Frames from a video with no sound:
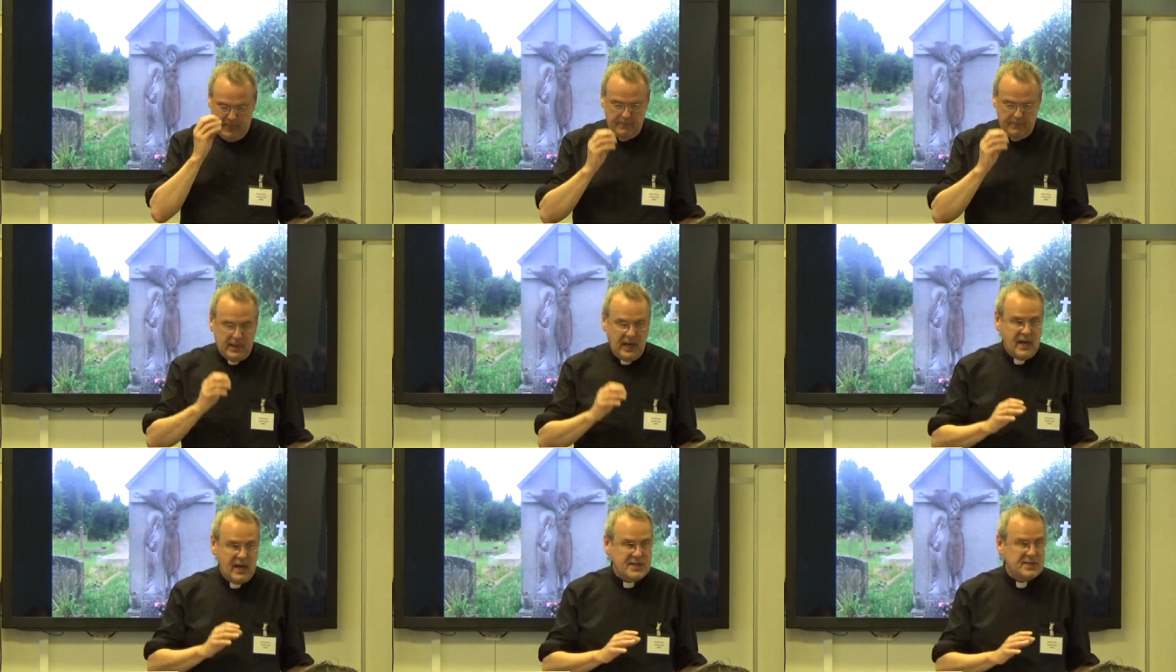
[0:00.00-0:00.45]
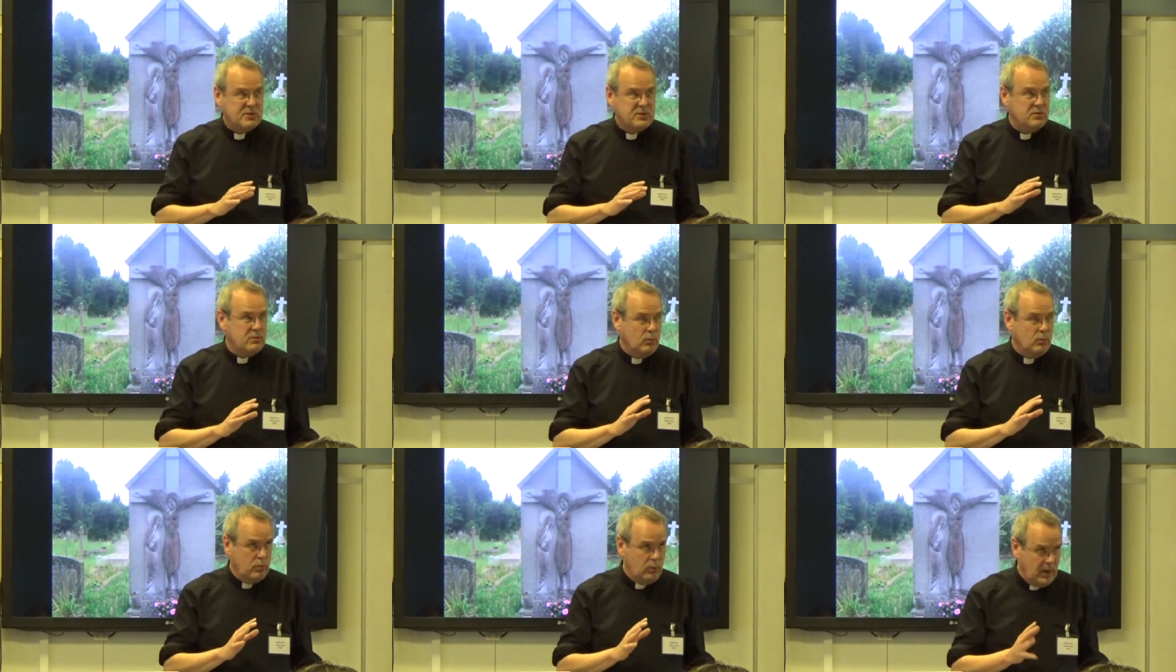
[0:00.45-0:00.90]
past
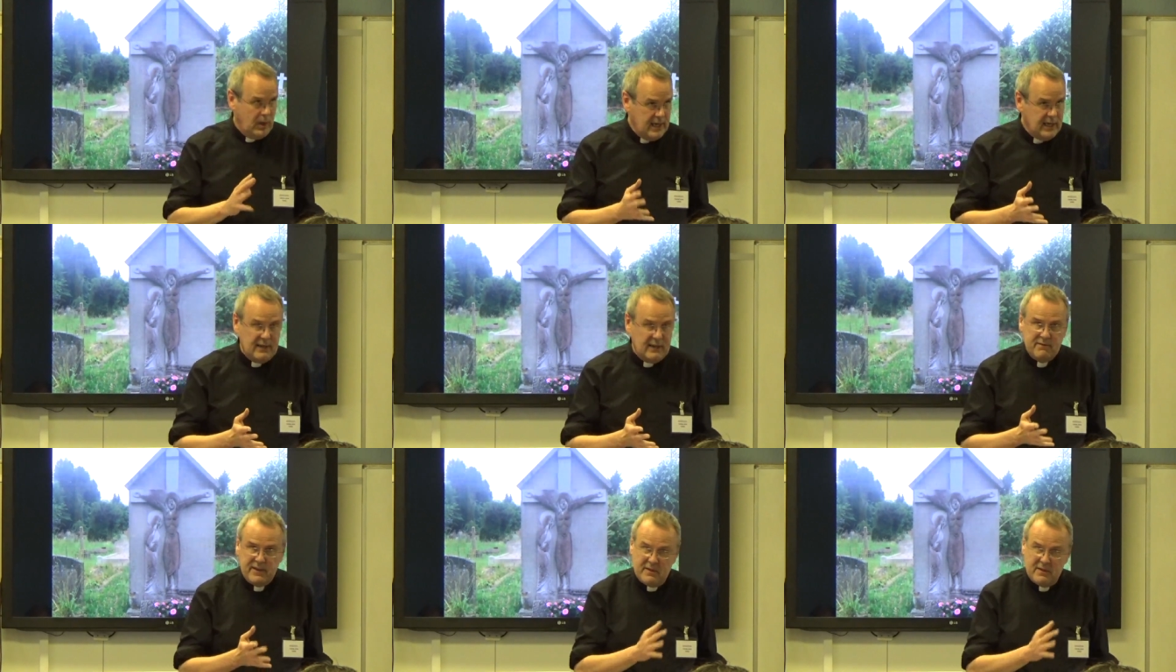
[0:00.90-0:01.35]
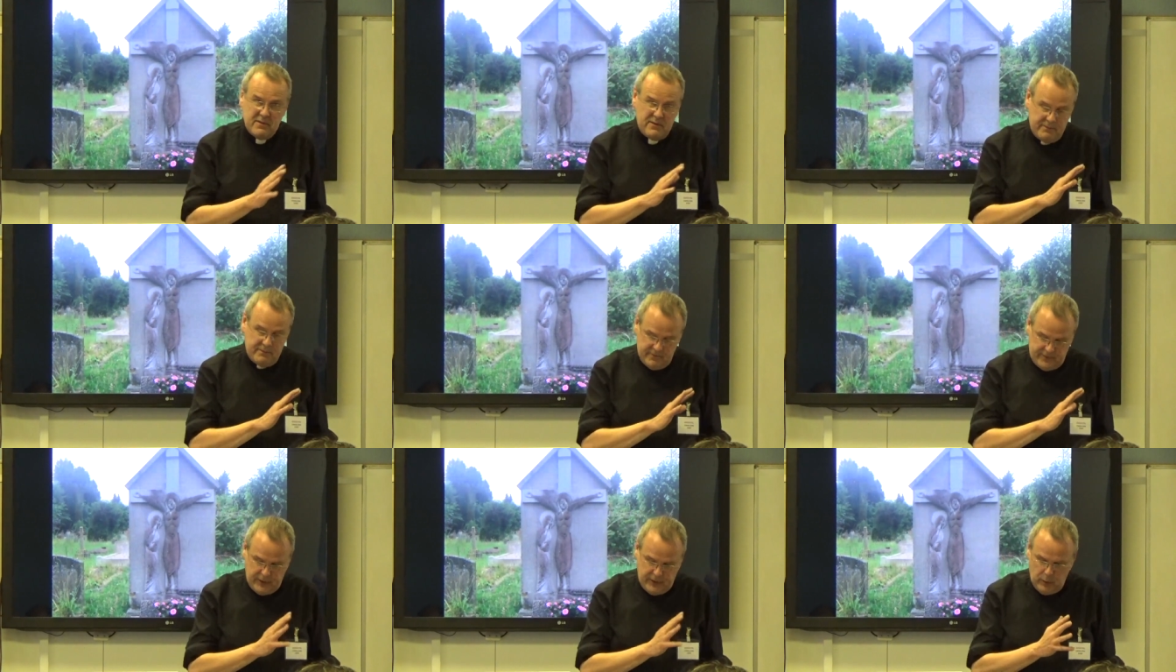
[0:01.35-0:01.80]
week, in fact,
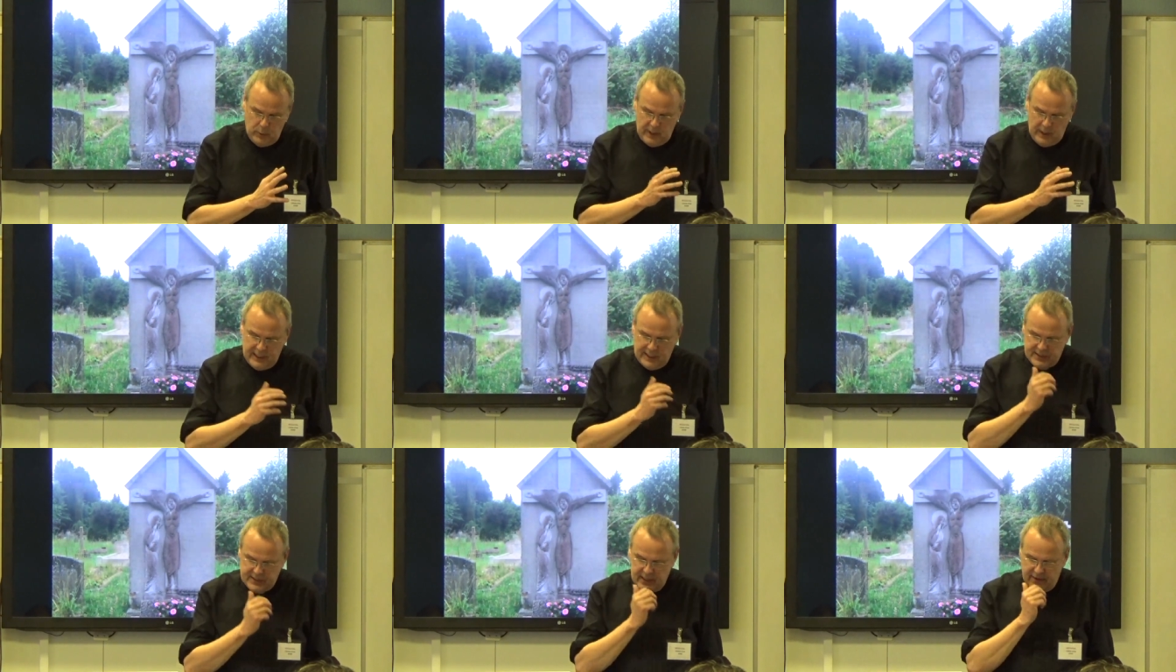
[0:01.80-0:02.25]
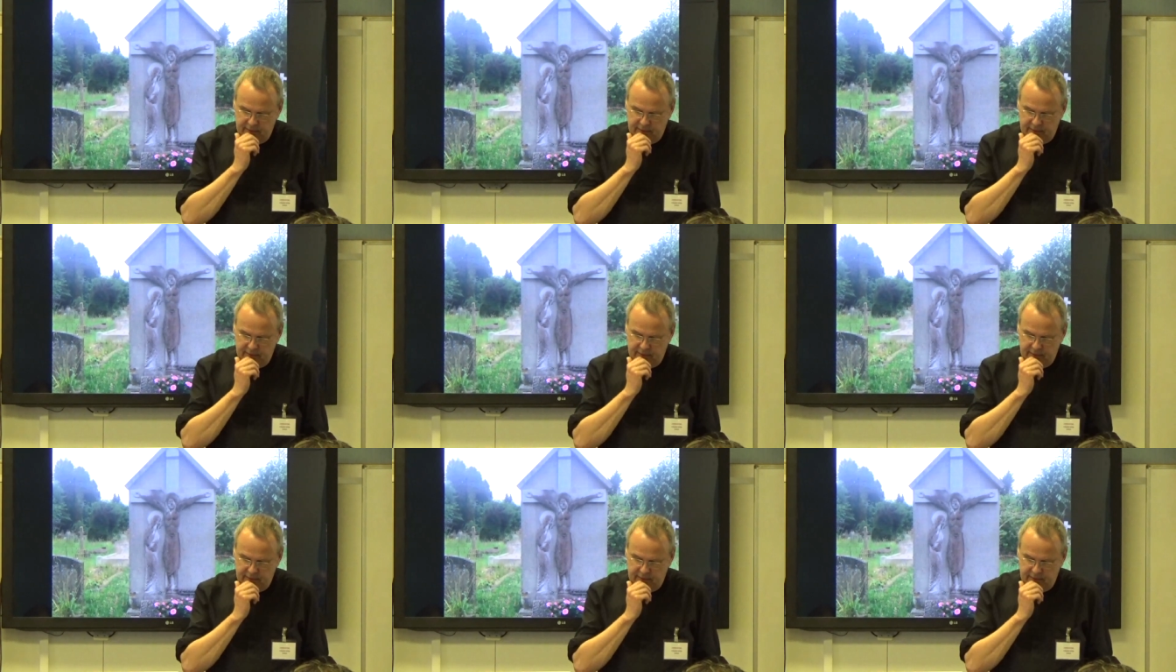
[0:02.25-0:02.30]
few weeks,